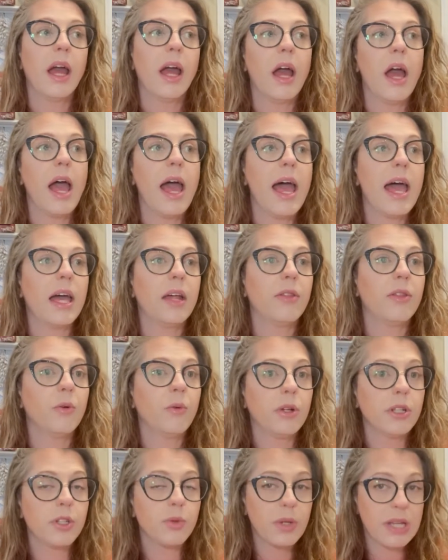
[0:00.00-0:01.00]
And the
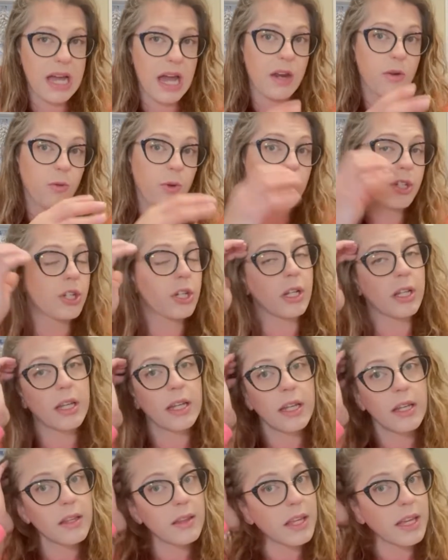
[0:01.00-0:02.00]
ones we got
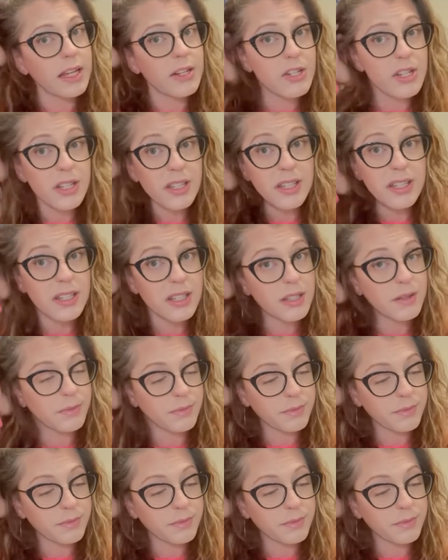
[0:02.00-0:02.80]
originally, they just